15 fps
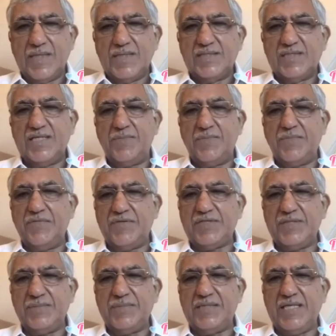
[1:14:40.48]
Sir,
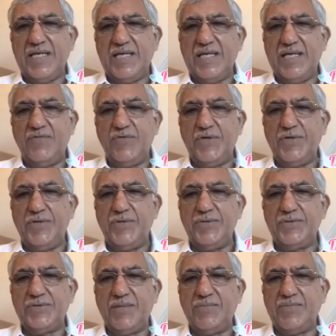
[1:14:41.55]
Professor Bitharia, would you
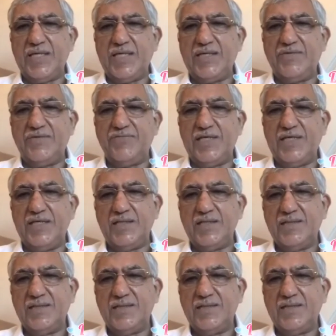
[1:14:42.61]
do something different?